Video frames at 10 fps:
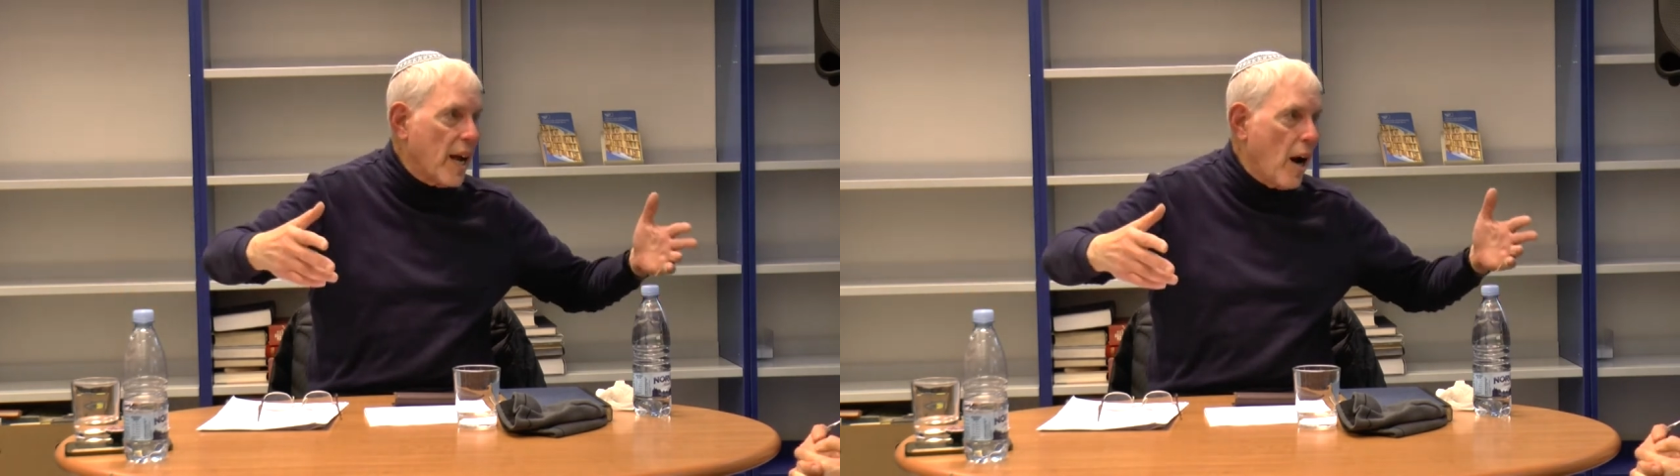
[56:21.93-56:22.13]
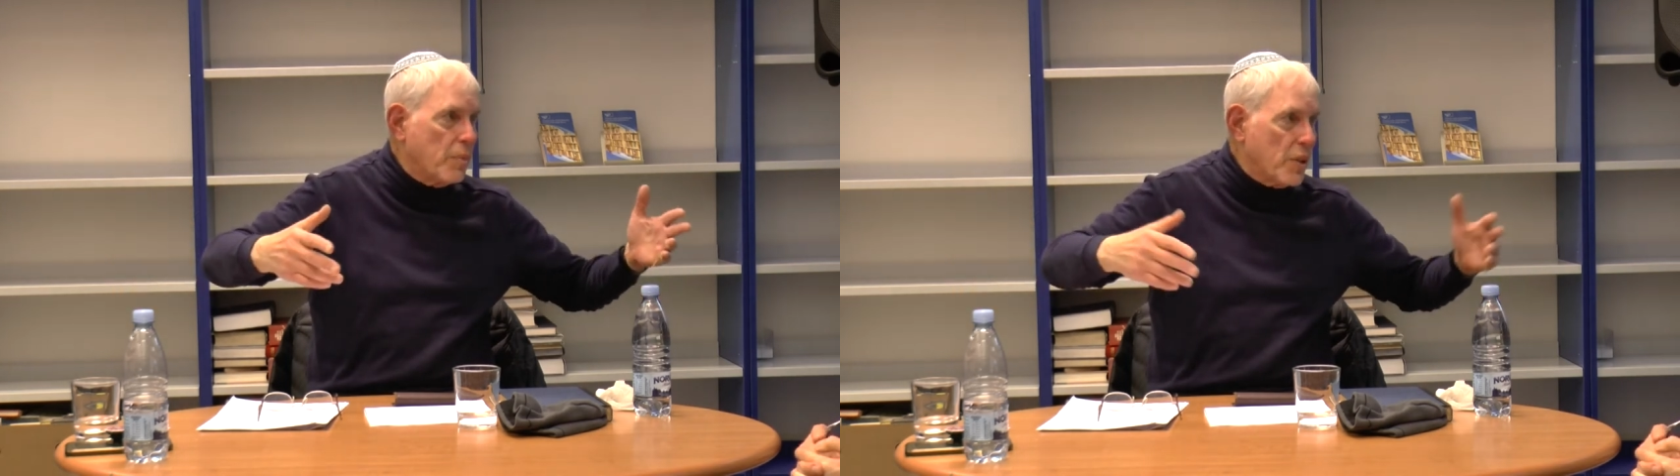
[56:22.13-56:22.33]

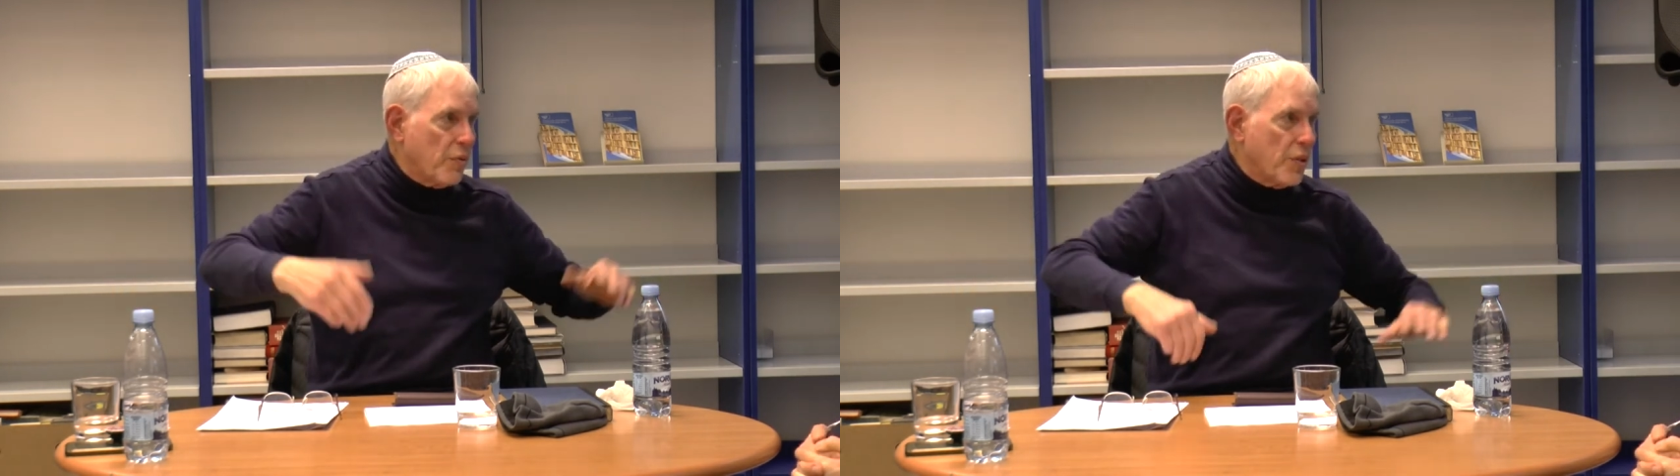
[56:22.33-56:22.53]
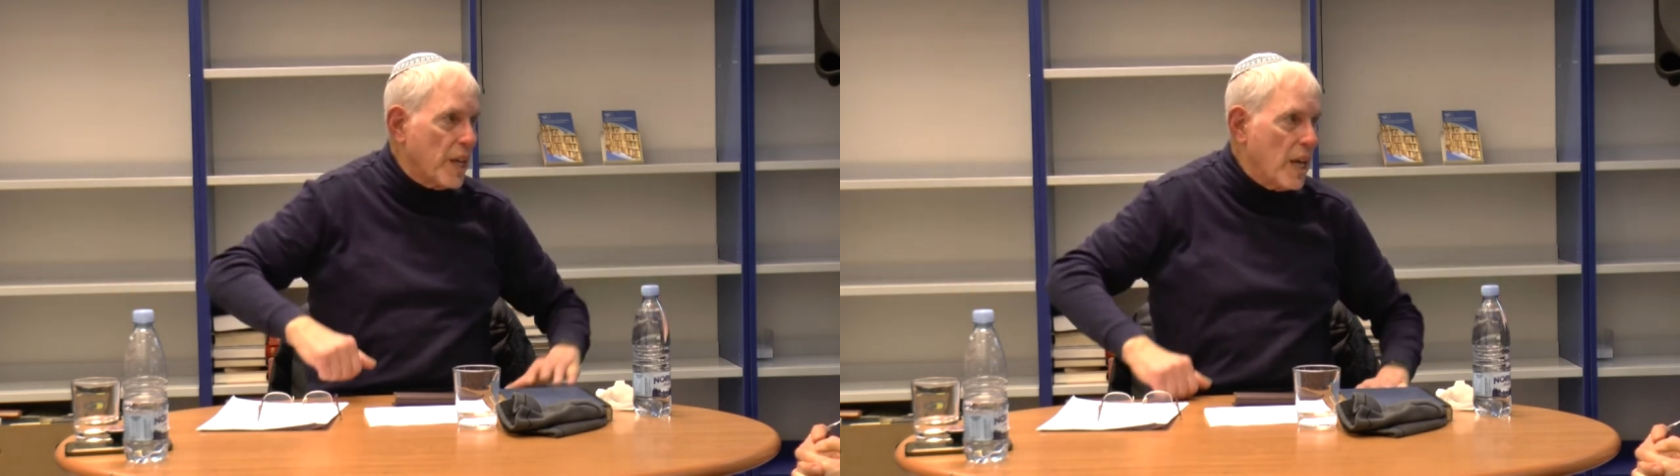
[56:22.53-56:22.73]

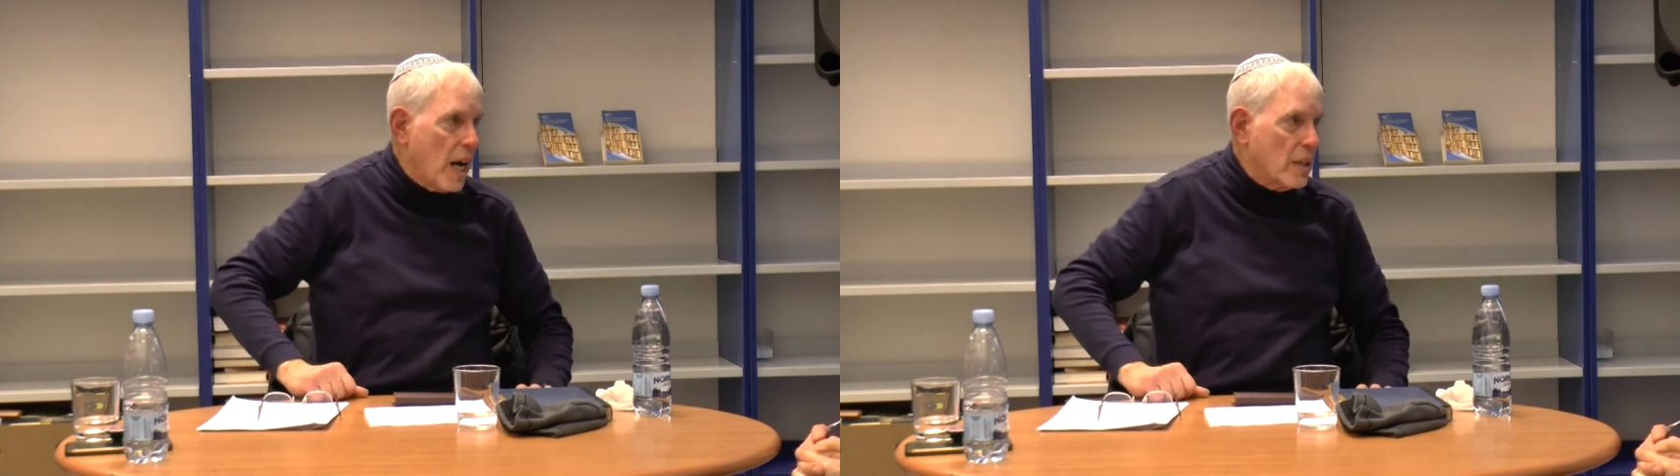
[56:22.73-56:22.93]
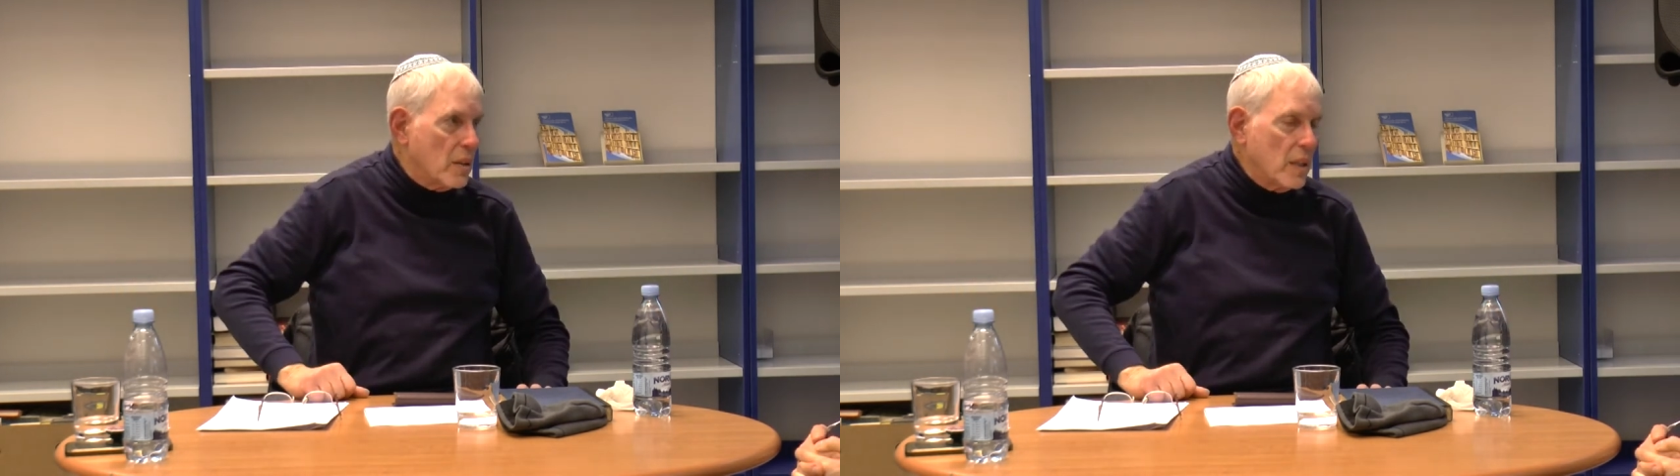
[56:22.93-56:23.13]
helicopter for
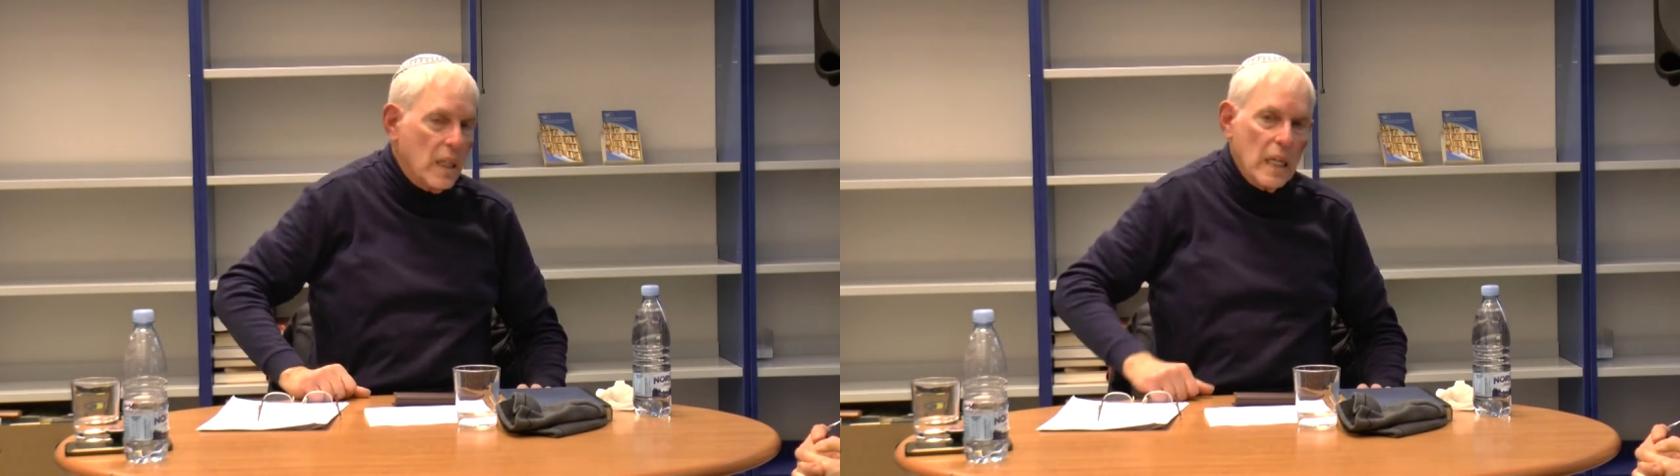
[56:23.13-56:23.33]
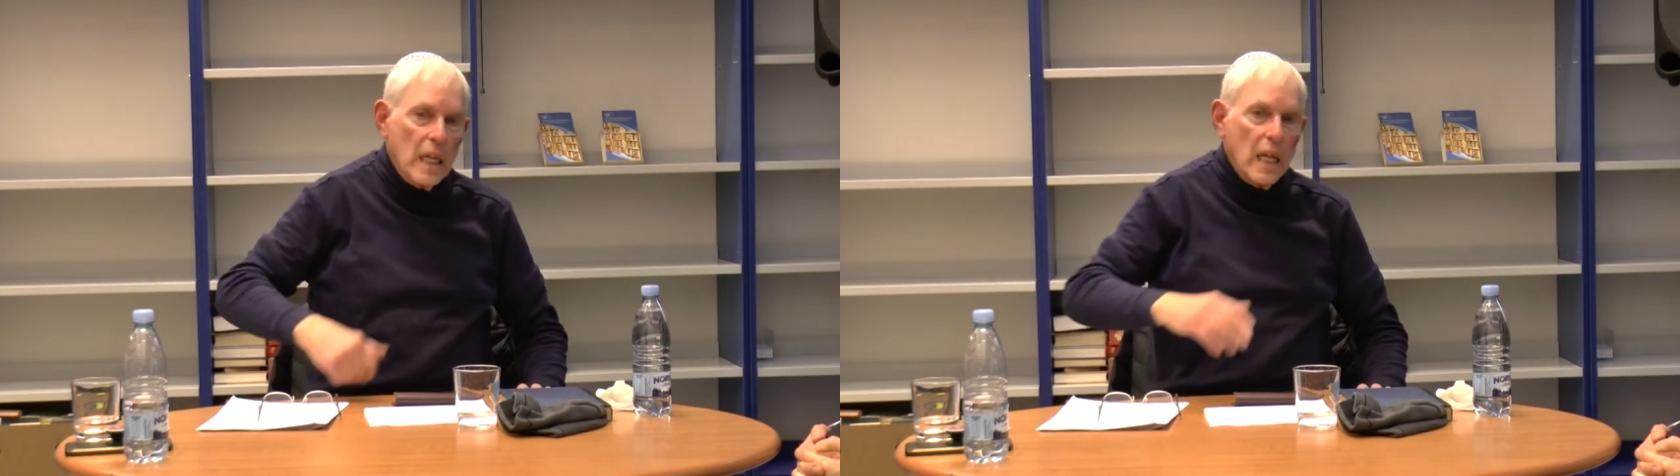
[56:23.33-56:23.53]
the
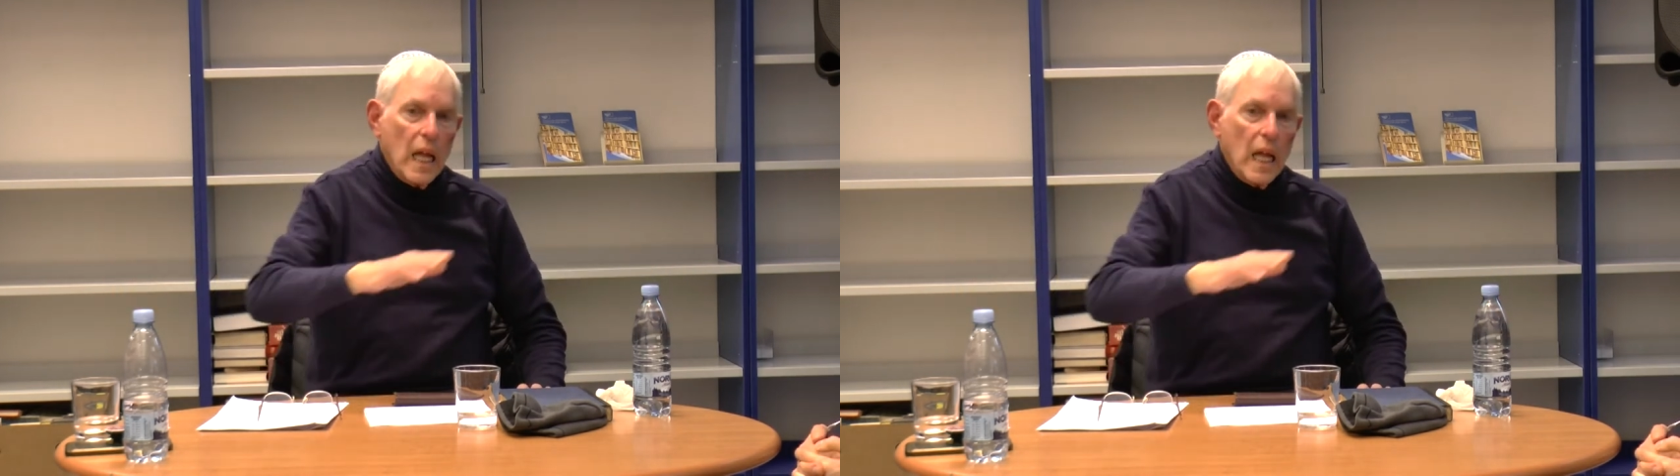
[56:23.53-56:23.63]
yacht.